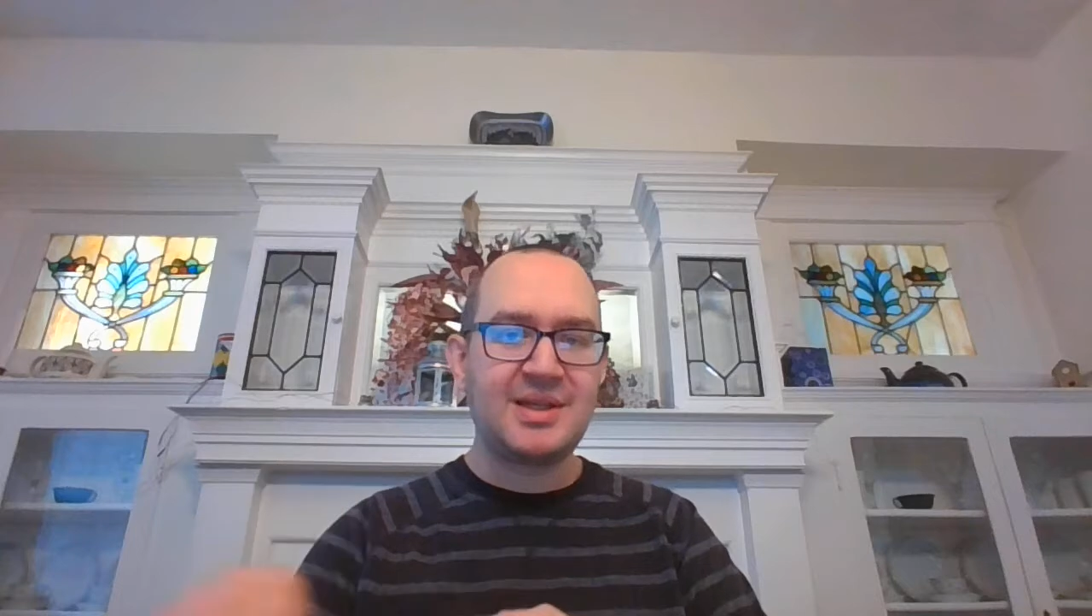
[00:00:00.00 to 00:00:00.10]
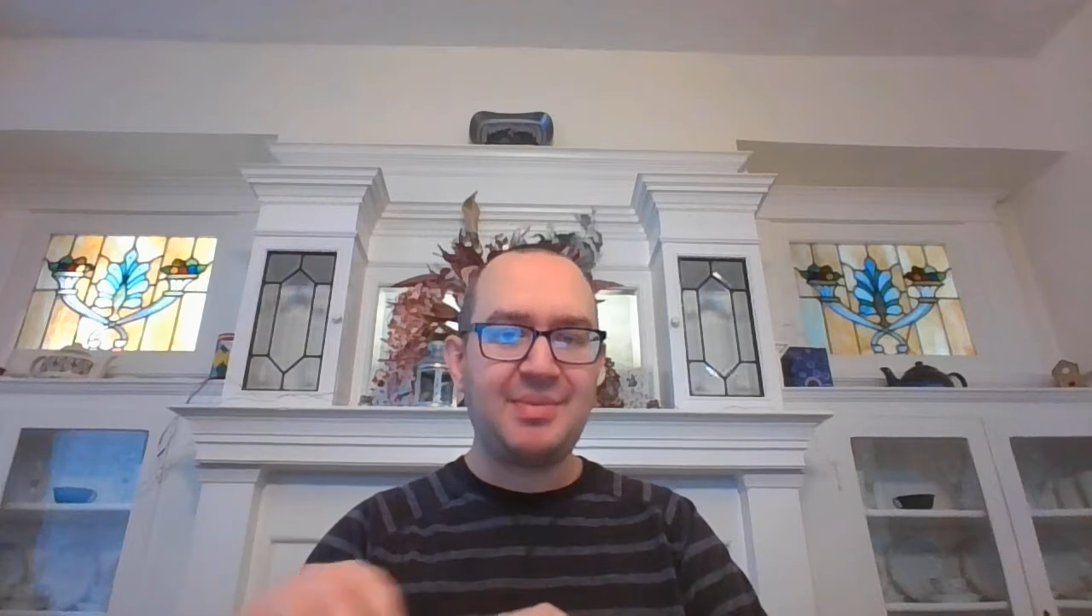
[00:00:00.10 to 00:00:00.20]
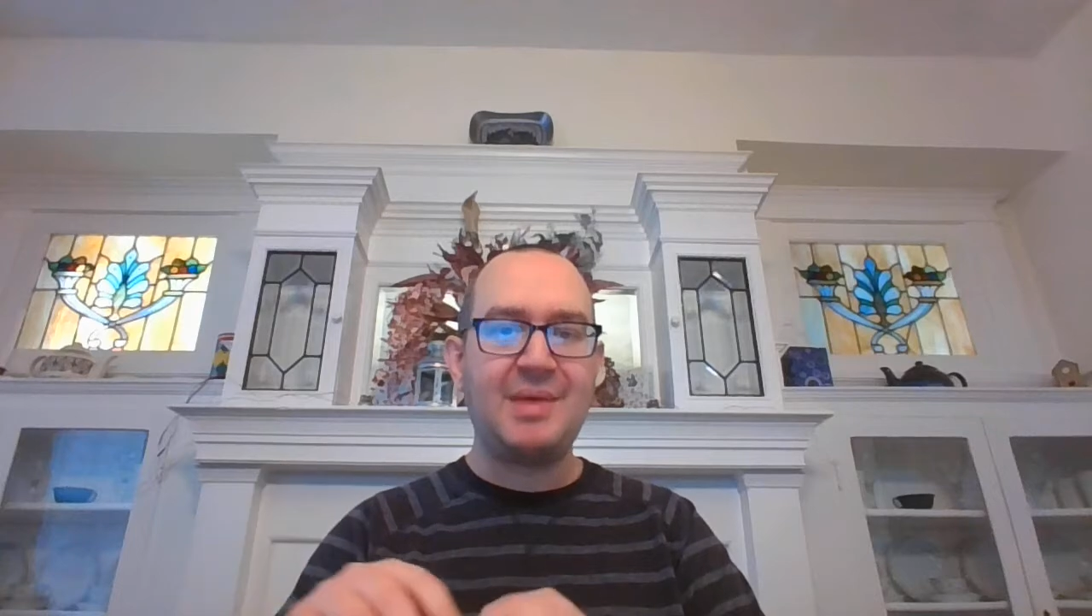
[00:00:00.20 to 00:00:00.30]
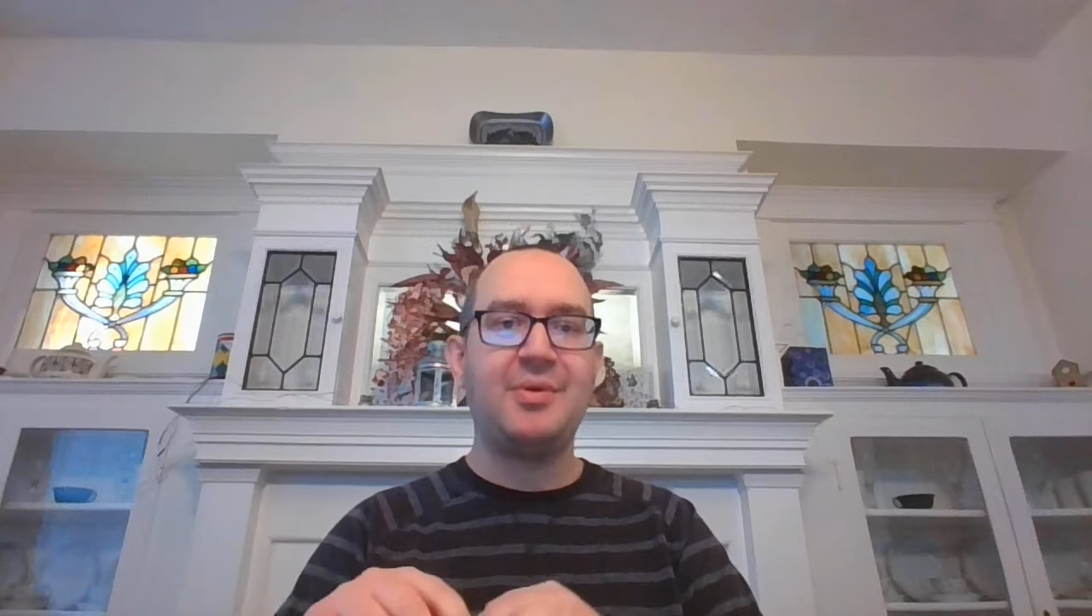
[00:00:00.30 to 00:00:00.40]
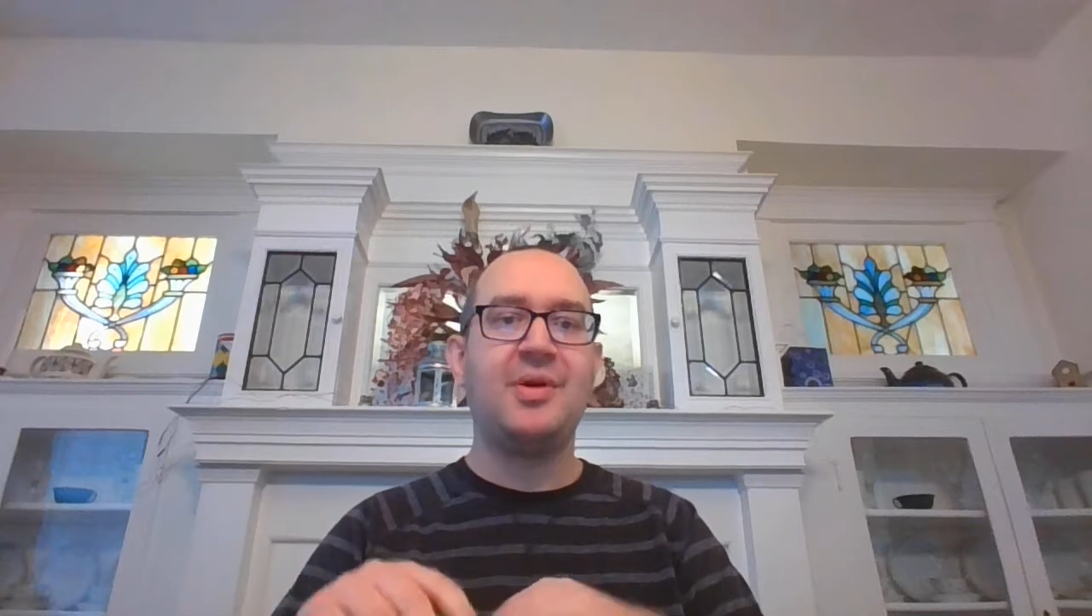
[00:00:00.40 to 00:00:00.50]
to
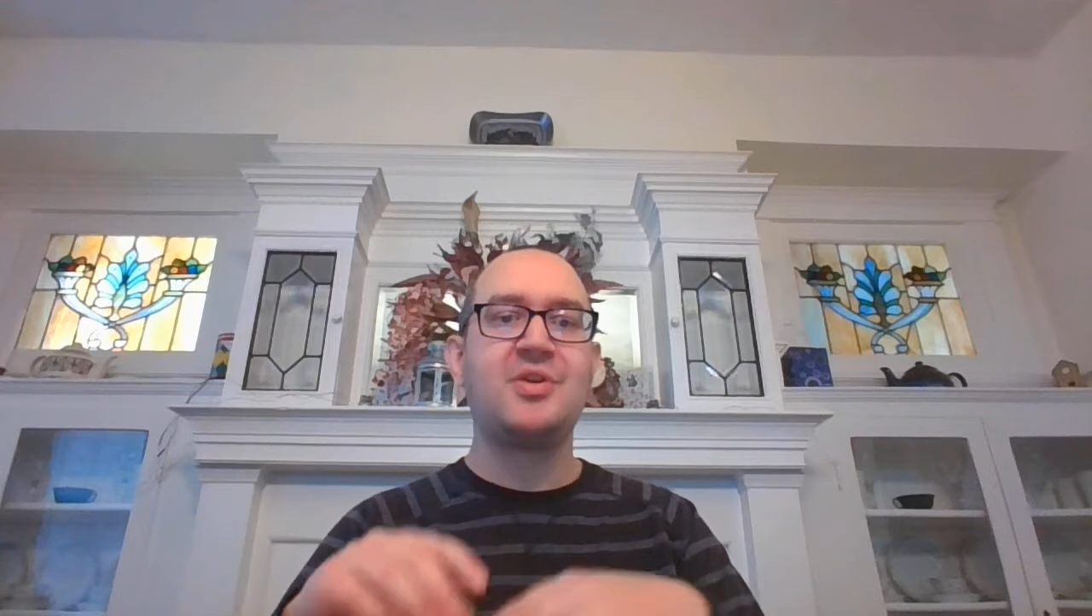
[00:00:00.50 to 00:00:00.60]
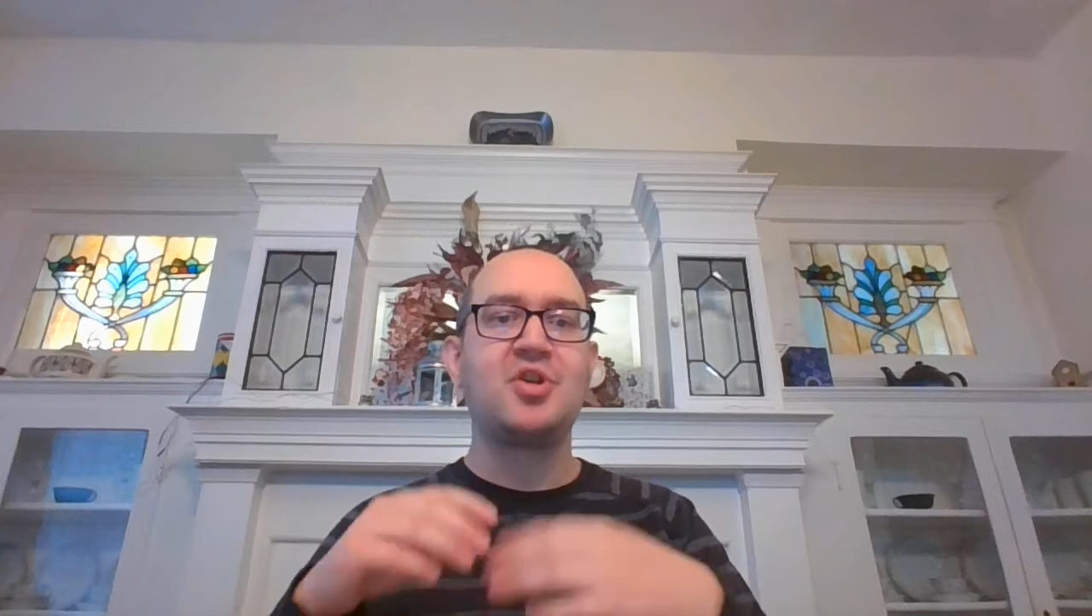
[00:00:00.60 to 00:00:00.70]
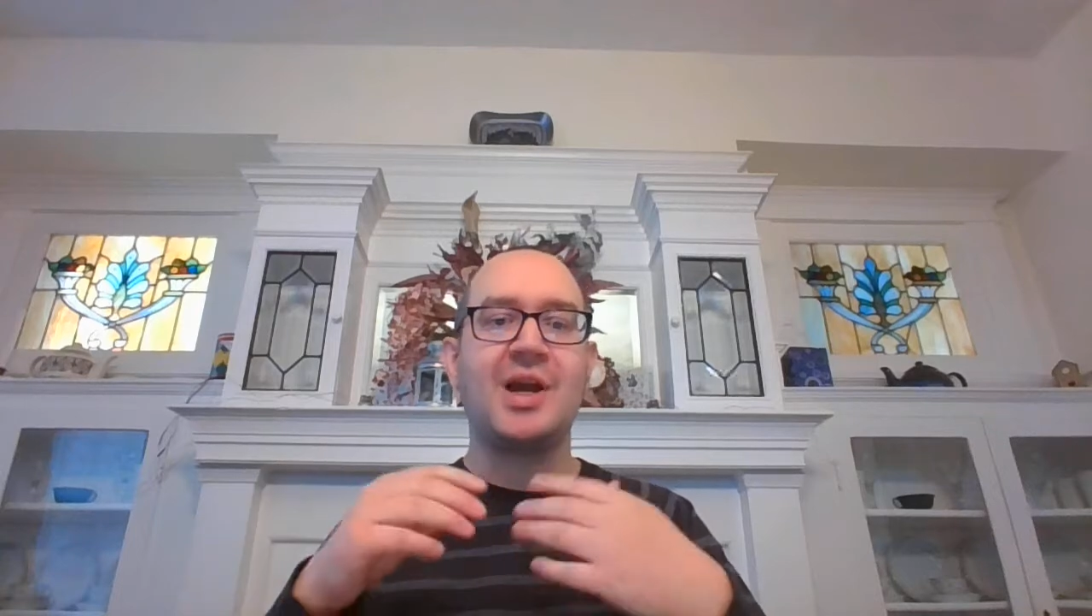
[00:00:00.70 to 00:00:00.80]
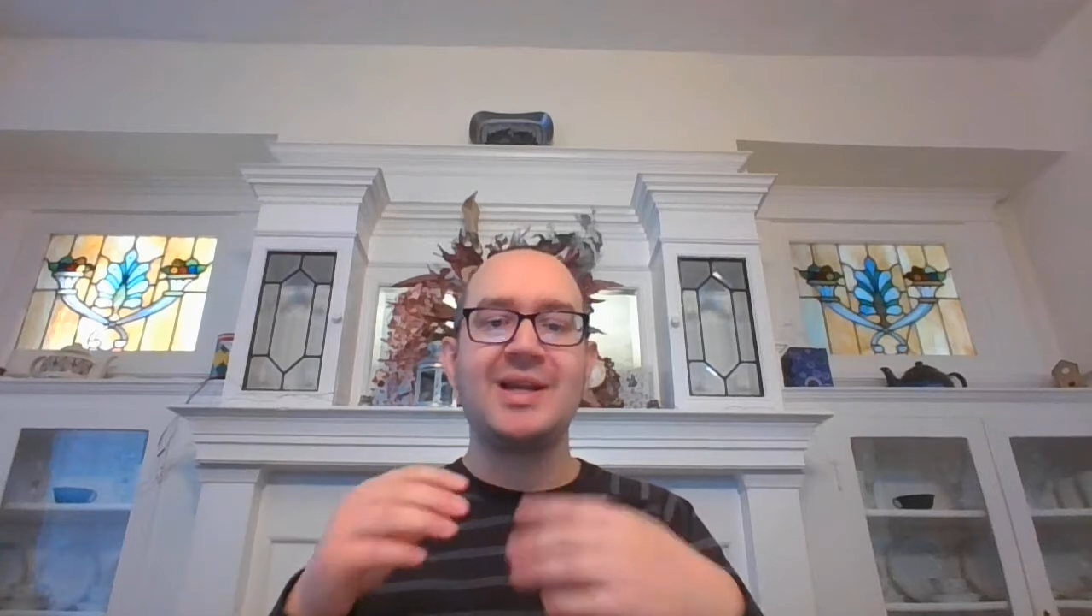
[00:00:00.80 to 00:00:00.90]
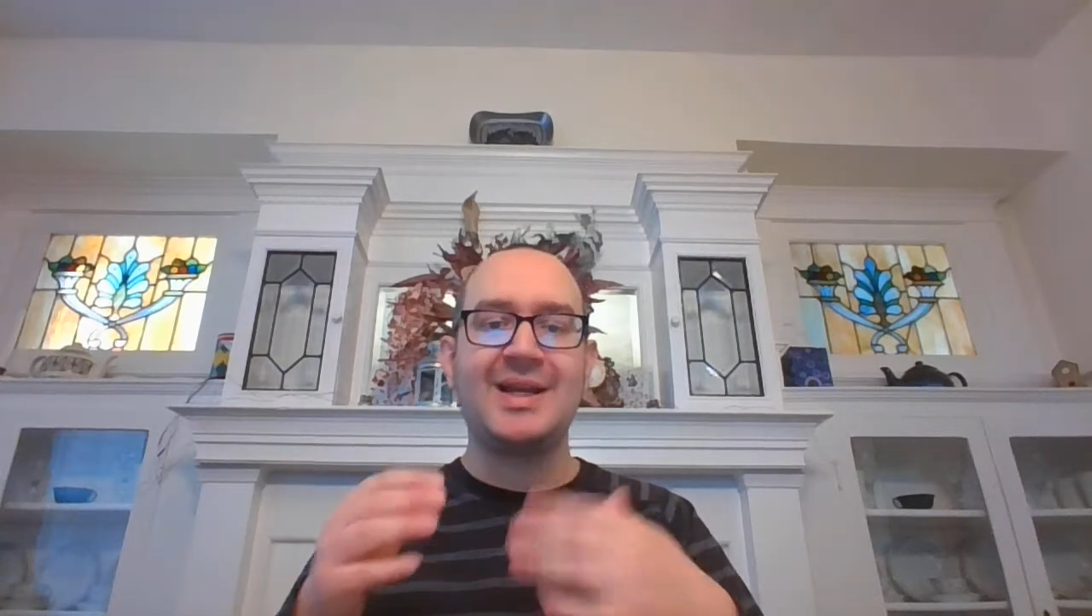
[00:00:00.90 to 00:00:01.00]
people and
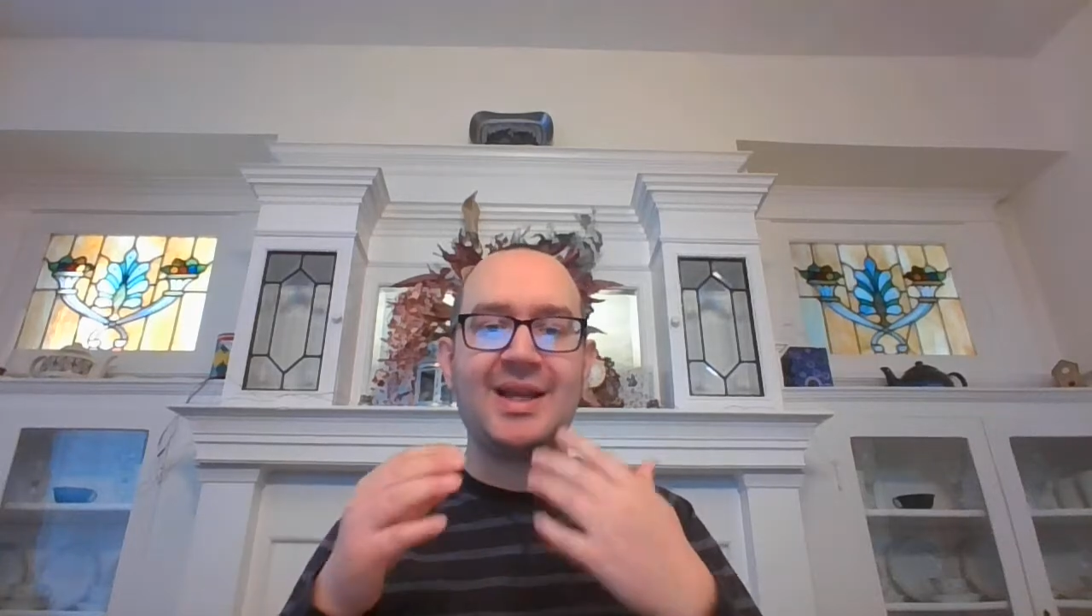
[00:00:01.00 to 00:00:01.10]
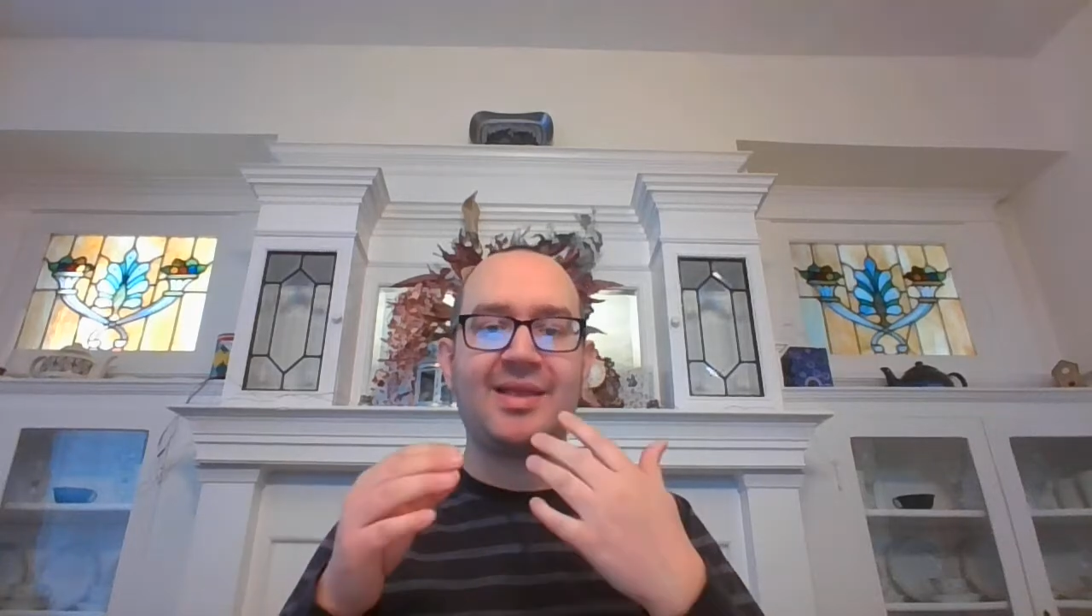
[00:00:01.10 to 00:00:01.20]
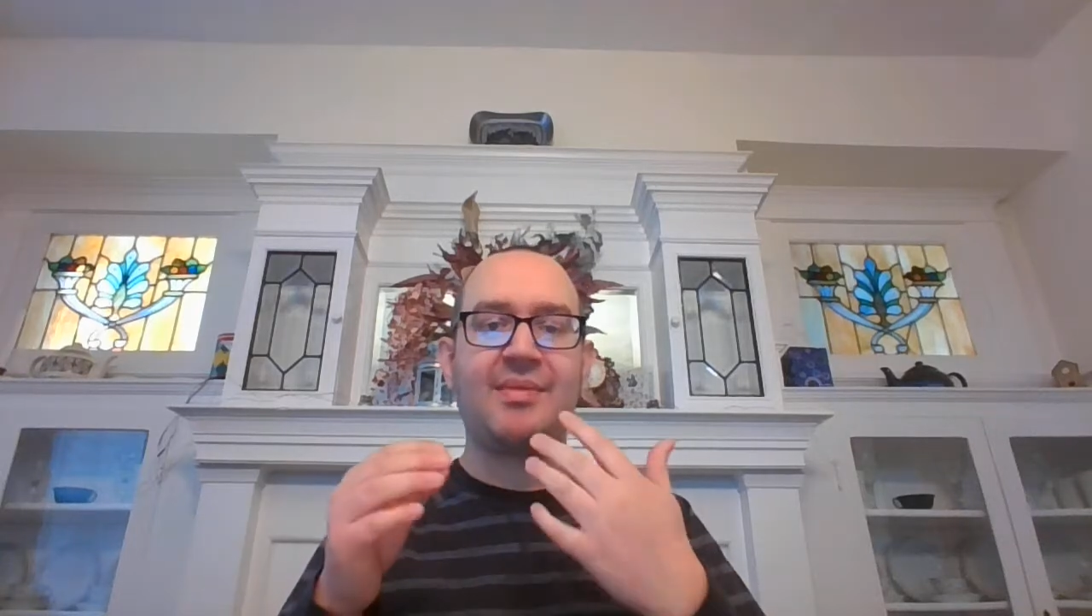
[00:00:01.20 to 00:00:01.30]
trying to get